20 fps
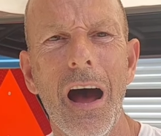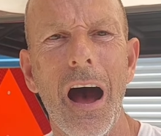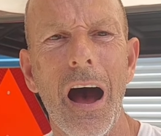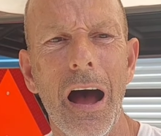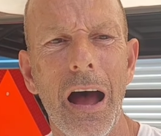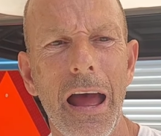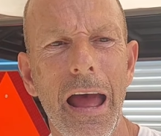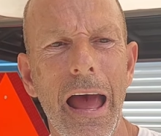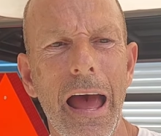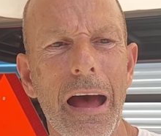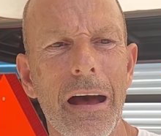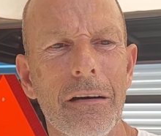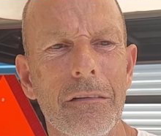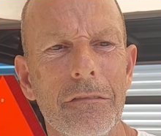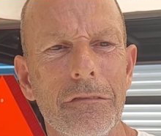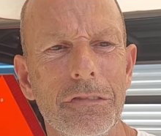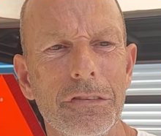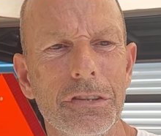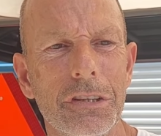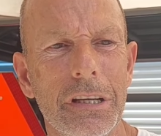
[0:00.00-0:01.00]
I
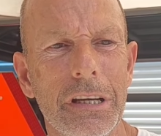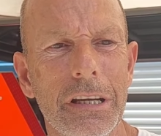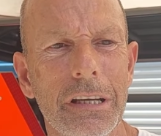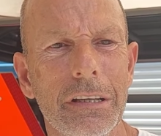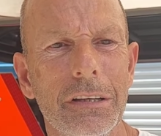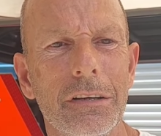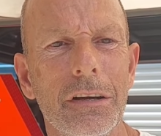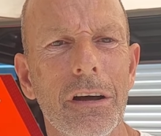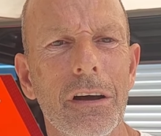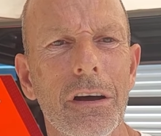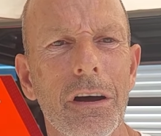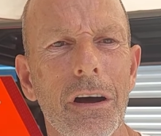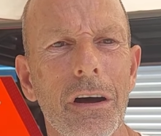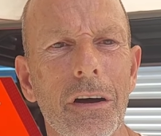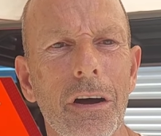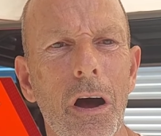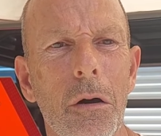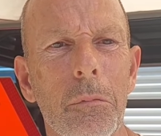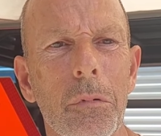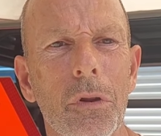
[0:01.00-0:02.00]
have seen a
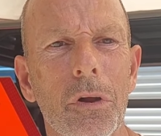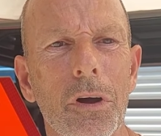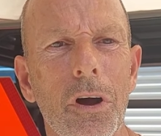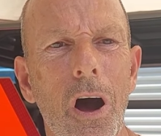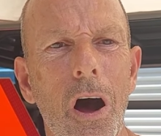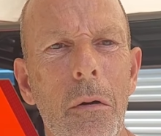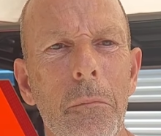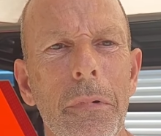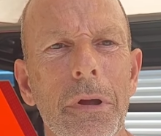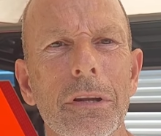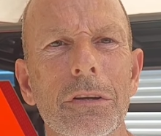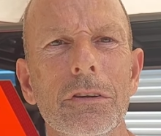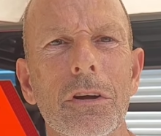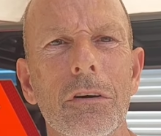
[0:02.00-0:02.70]
couple of comments